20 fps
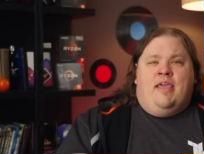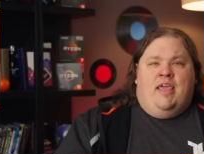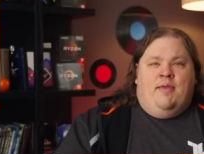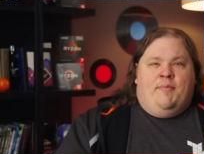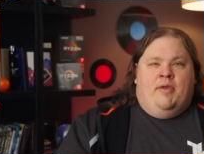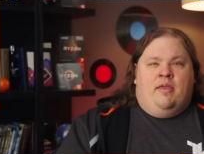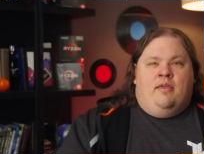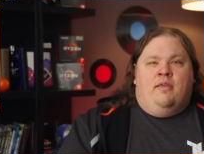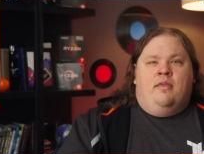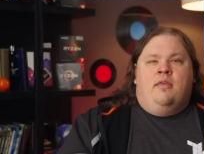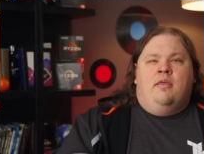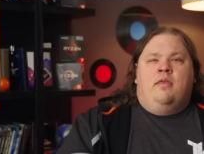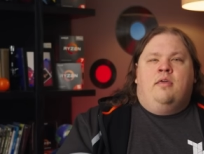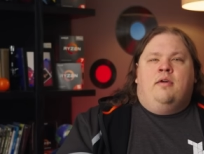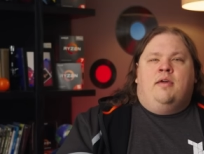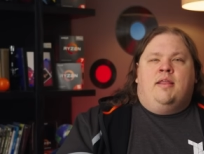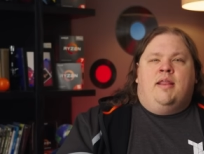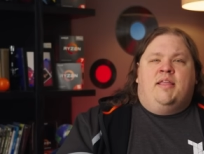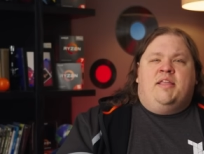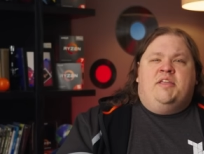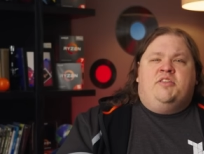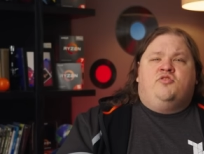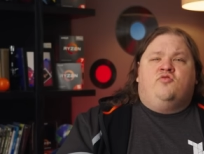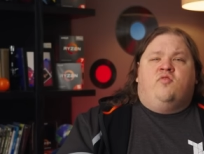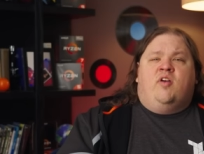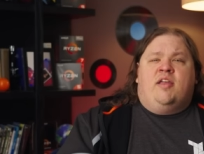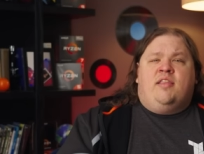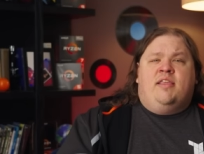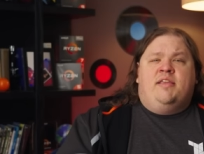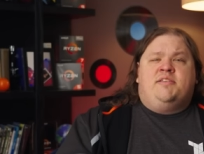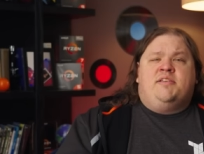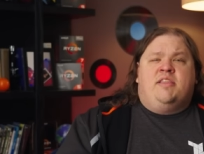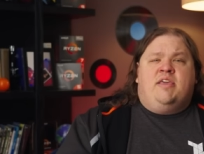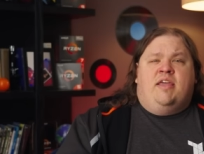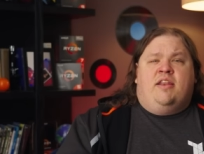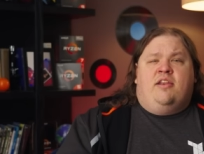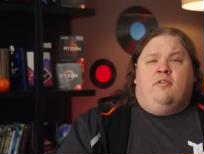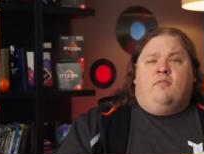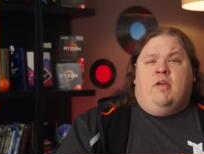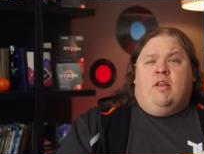gaming, Connecting directly to the
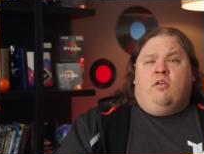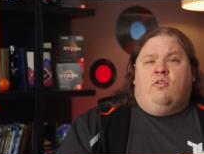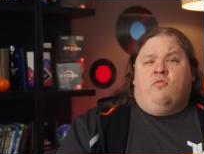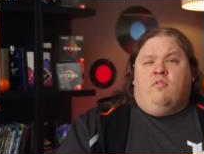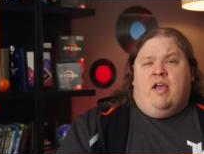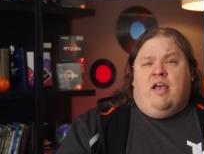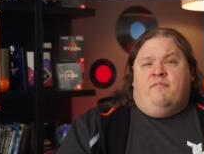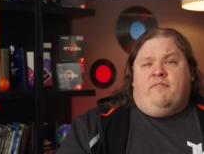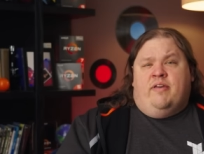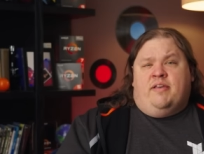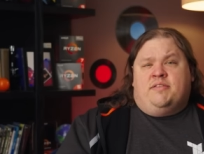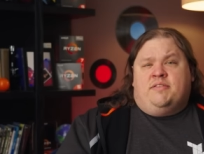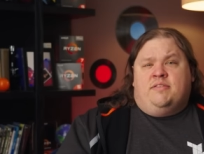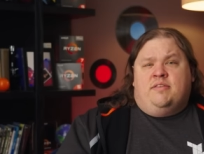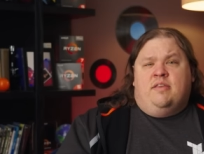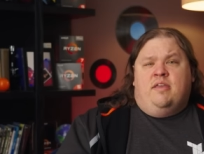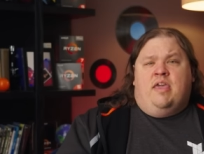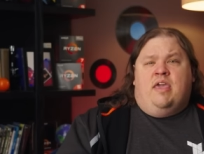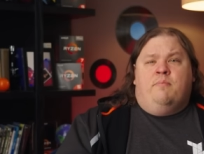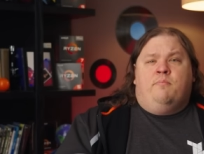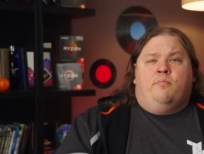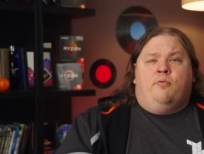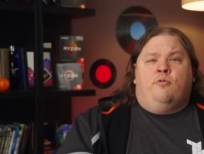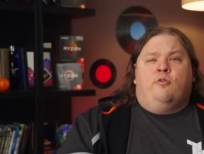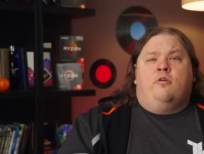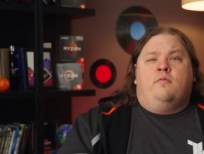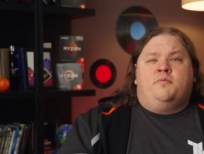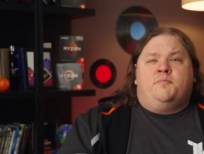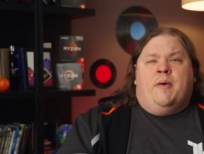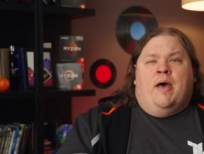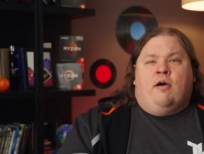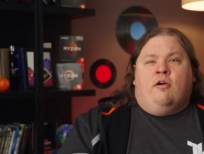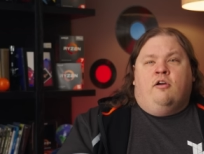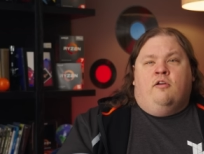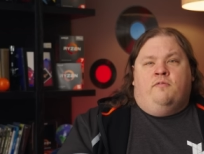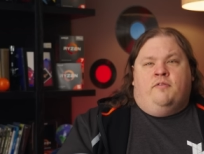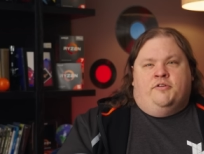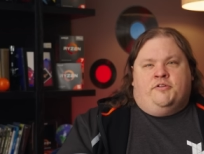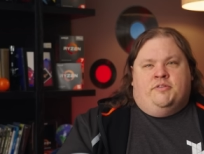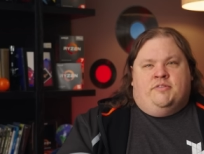integrated graphics improves power
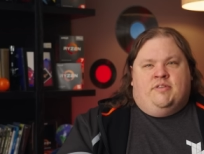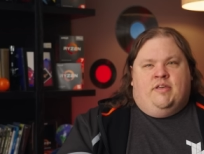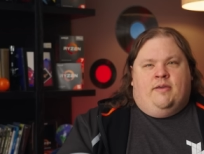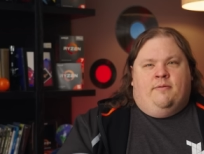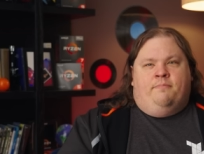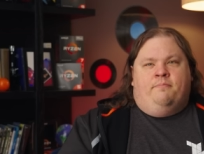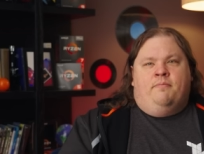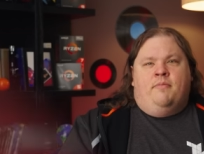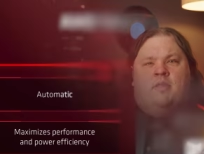efficiency.